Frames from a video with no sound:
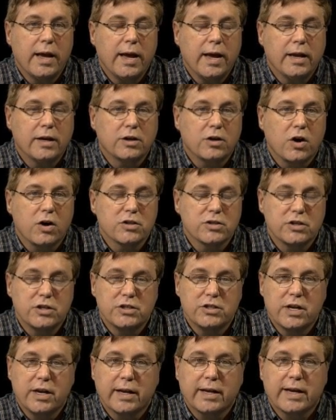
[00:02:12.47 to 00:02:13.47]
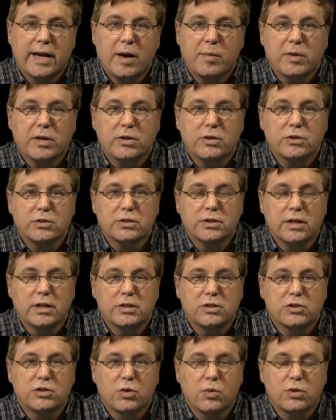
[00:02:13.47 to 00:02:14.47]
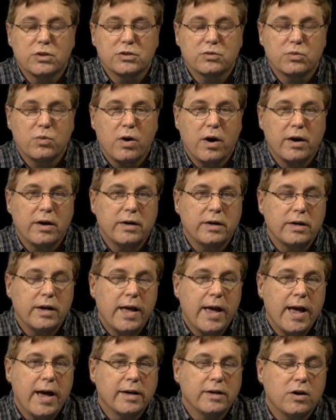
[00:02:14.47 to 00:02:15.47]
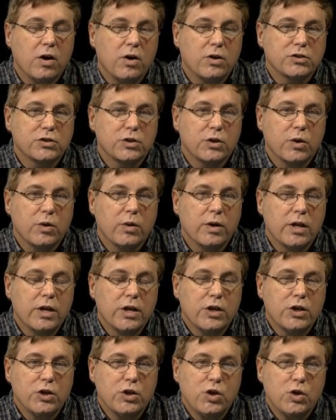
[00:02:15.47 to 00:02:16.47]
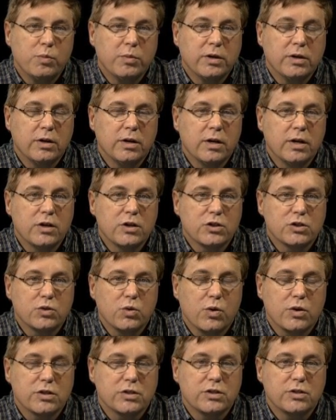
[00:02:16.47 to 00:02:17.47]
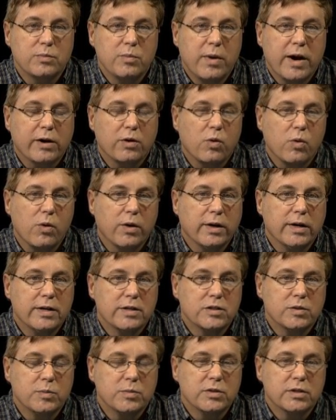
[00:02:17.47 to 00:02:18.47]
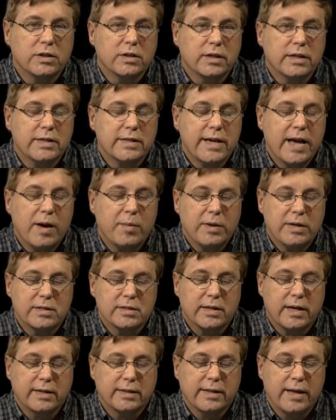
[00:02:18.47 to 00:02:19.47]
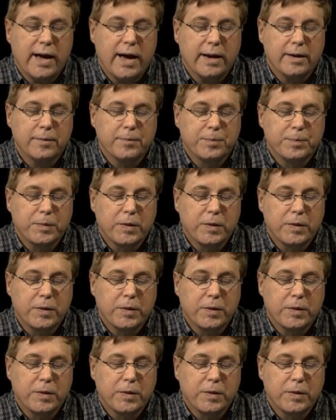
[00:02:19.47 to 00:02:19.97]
and carcinogenic chemicals in its source water, and also human-sourced microorganisms and contaminants like that.